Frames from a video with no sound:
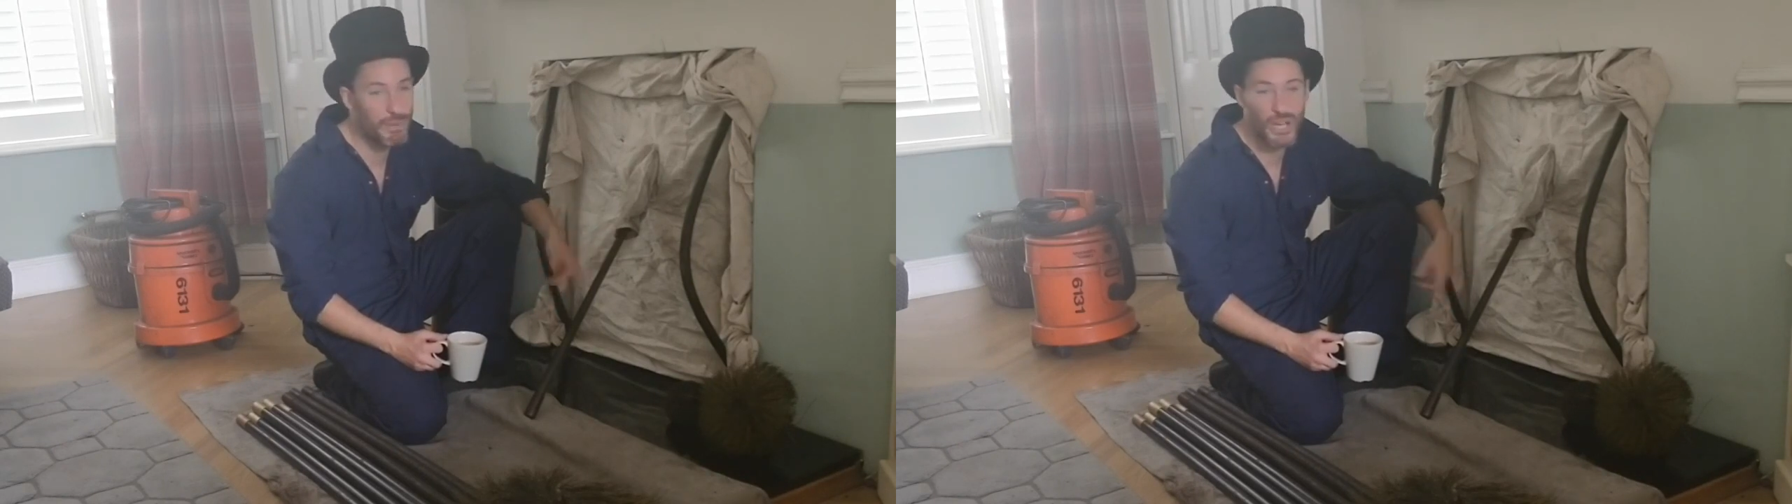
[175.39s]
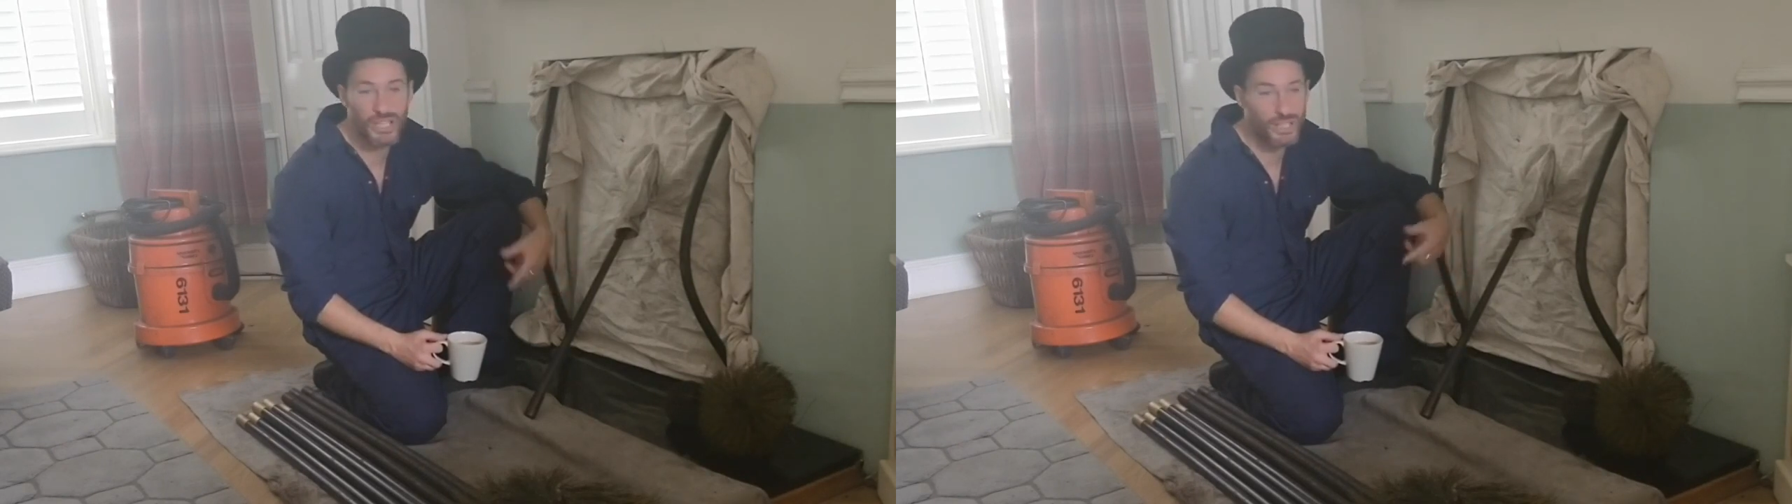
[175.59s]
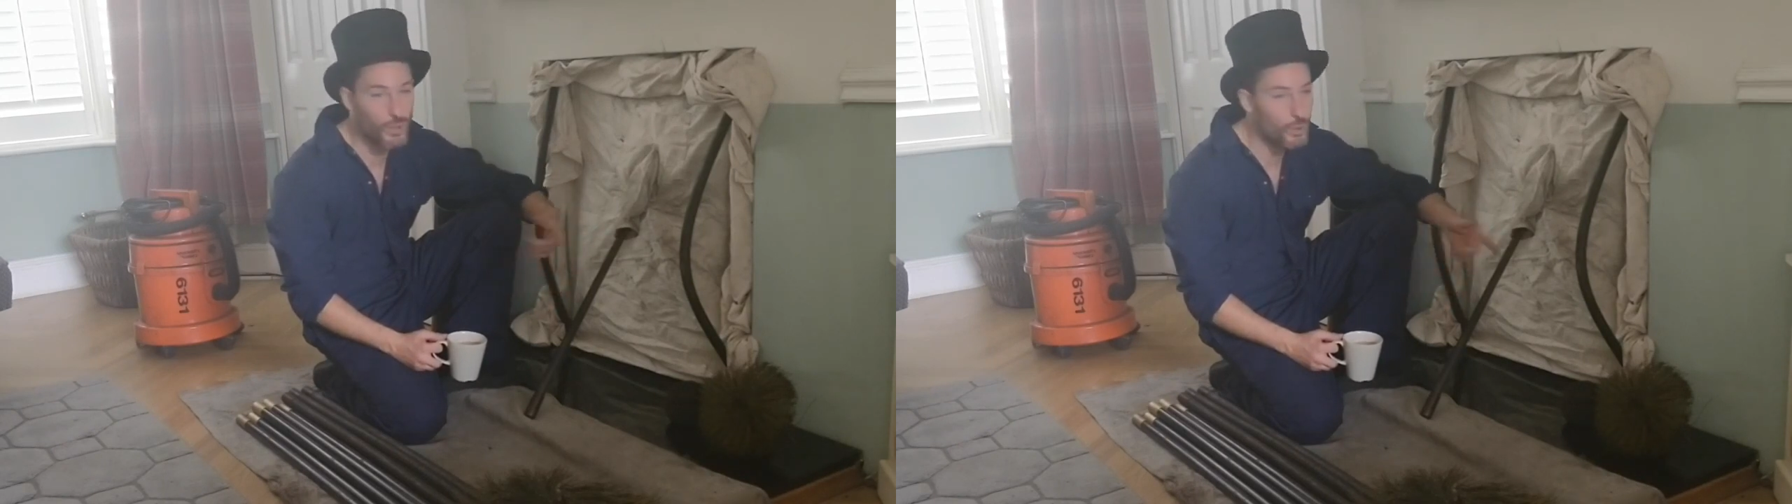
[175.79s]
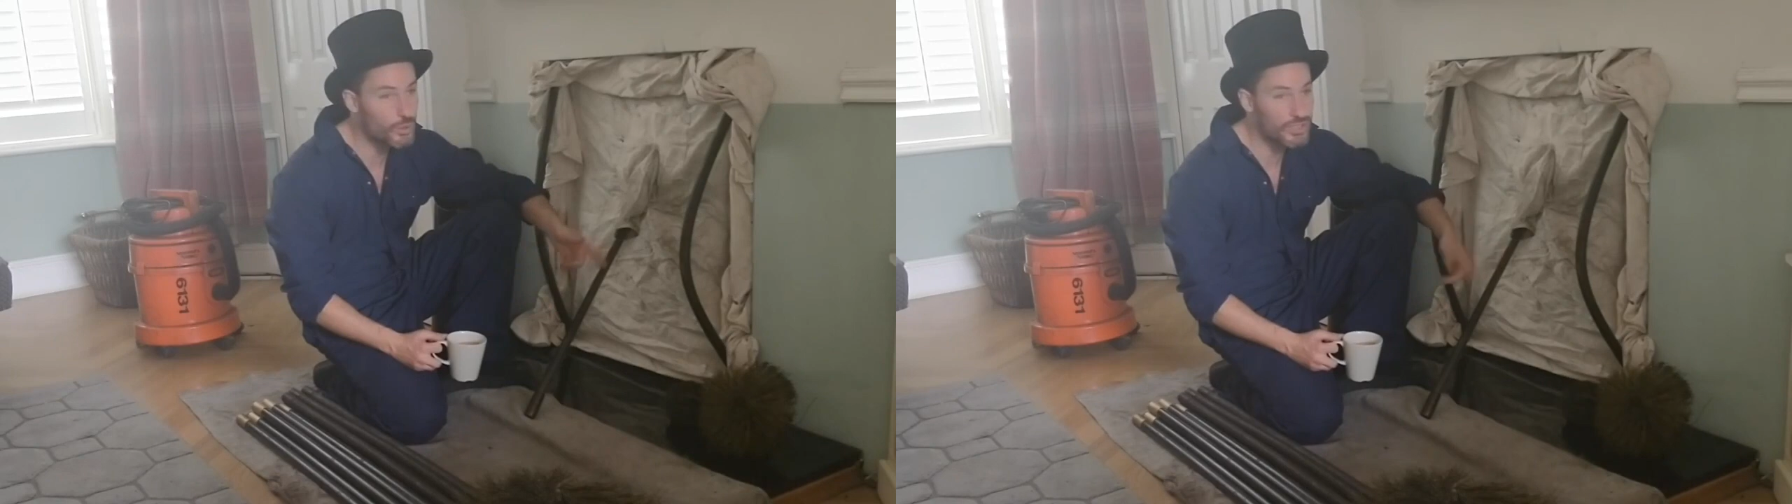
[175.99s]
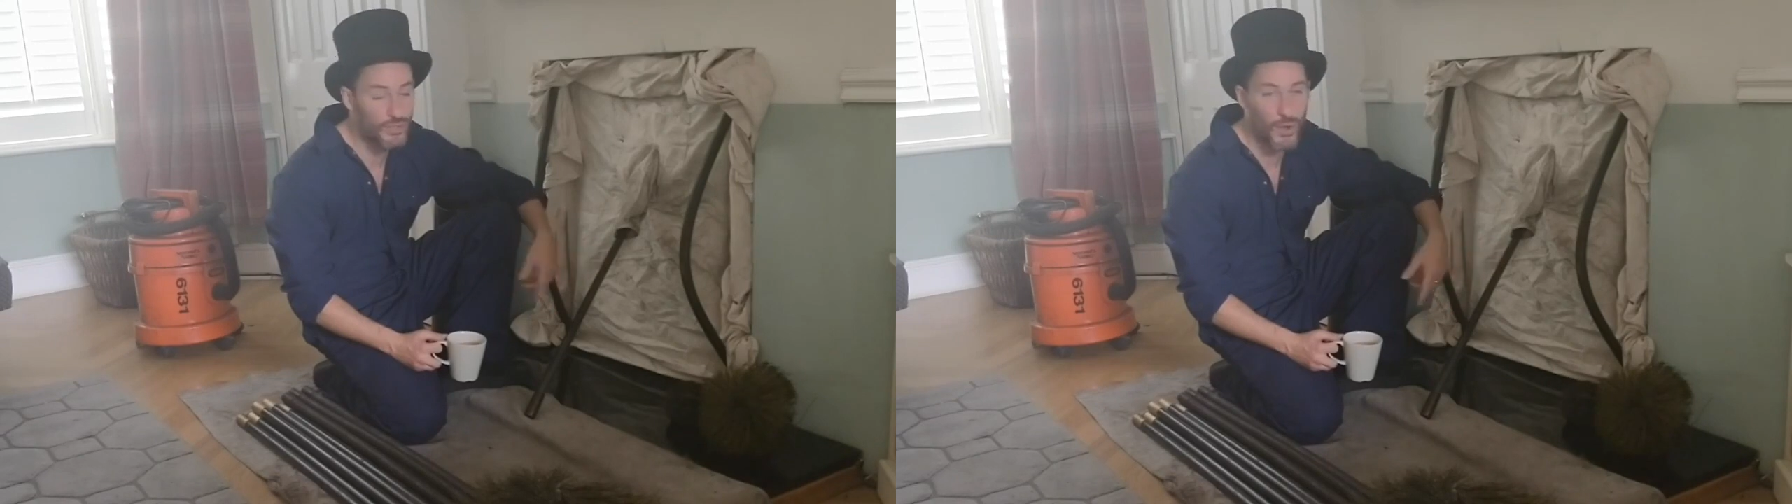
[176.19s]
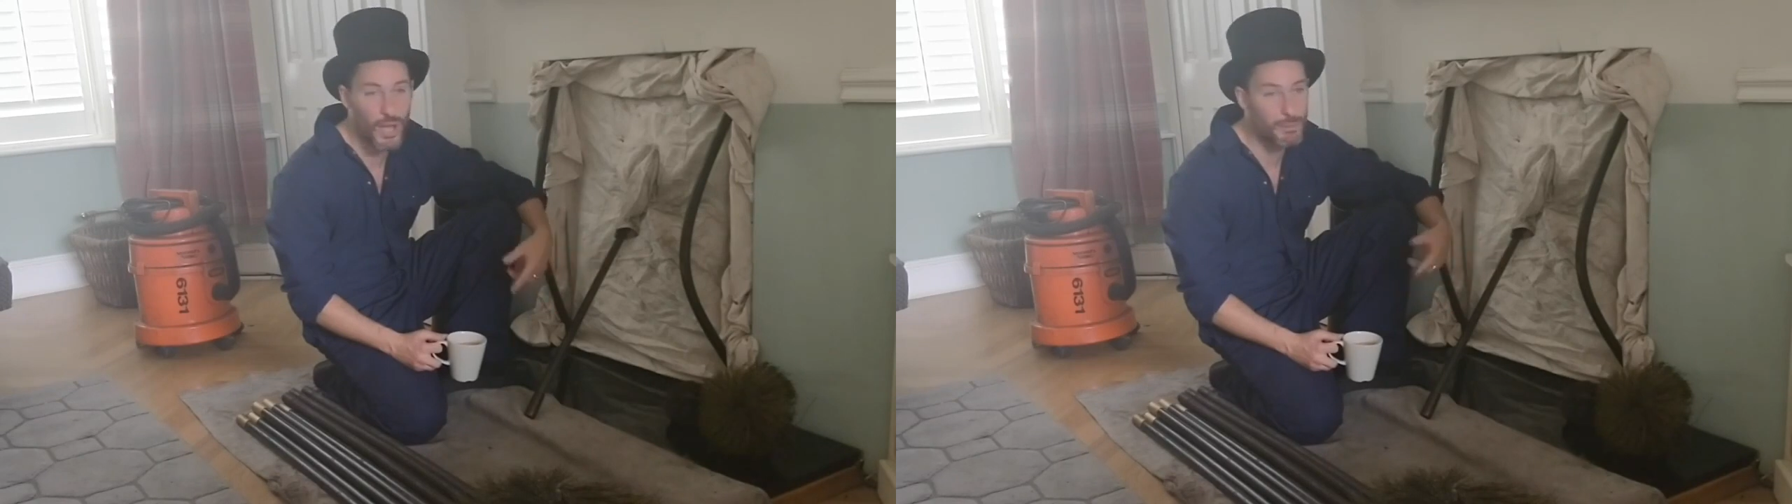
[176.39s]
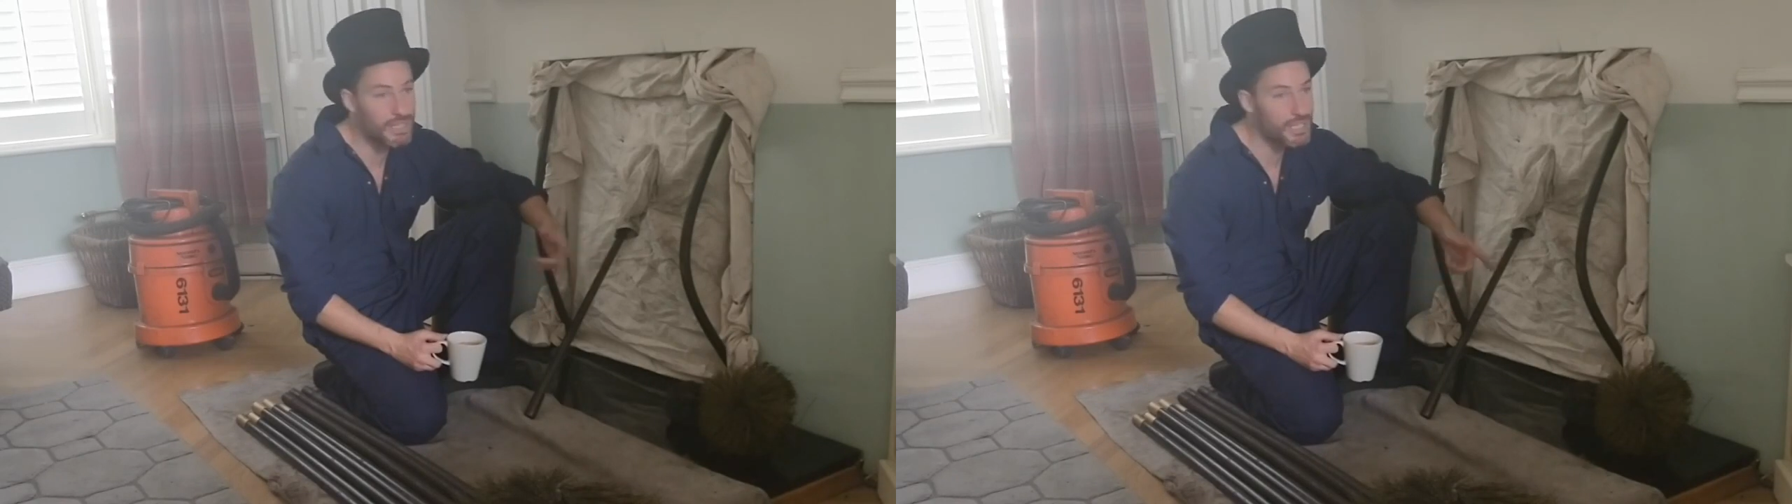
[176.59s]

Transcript: burning it all the time,